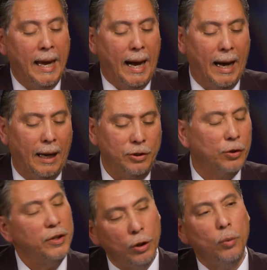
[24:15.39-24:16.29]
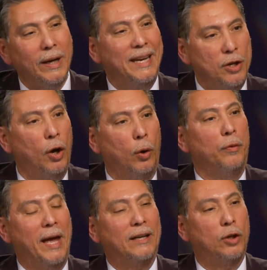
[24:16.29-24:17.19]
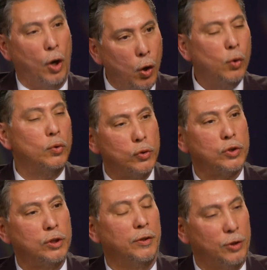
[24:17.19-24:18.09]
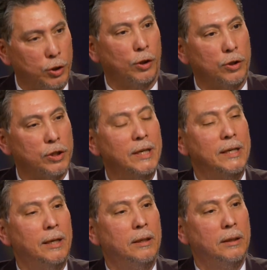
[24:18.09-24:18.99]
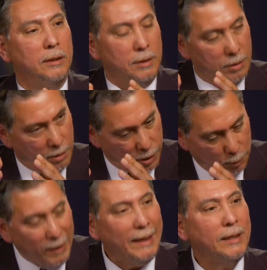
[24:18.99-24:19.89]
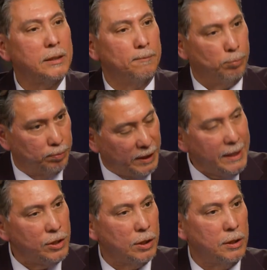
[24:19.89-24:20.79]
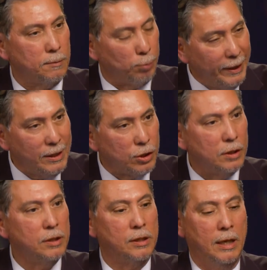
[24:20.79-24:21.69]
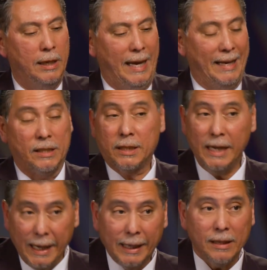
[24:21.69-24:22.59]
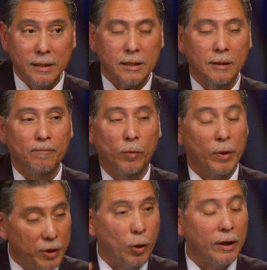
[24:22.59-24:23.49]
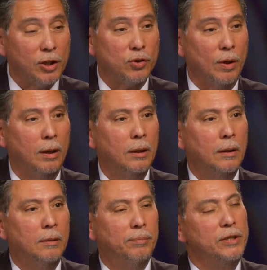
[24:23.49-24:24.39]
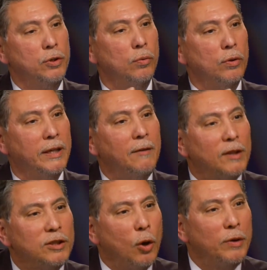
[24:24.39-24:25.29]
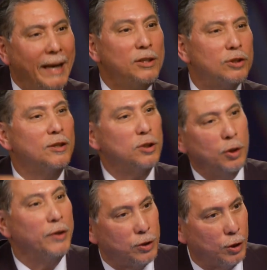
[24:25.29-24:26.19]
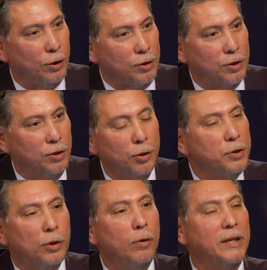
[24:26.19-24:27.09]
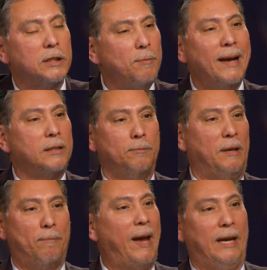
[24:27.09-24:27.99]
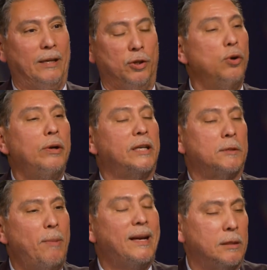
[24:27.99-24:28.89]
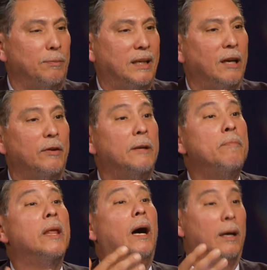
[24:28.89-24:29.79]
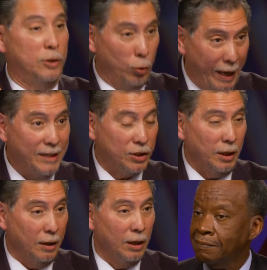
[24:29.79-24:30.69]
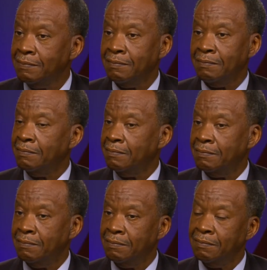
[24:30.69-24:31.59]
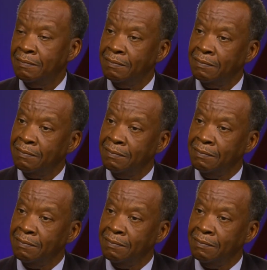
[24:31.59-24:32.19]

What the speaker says: you're the only one I know that goes to the church, speaks, teaches, preaches, and sings with the orchestra, but you give a donation to the church. You don't expect to be paid. You don't expect to be given a donation from the church.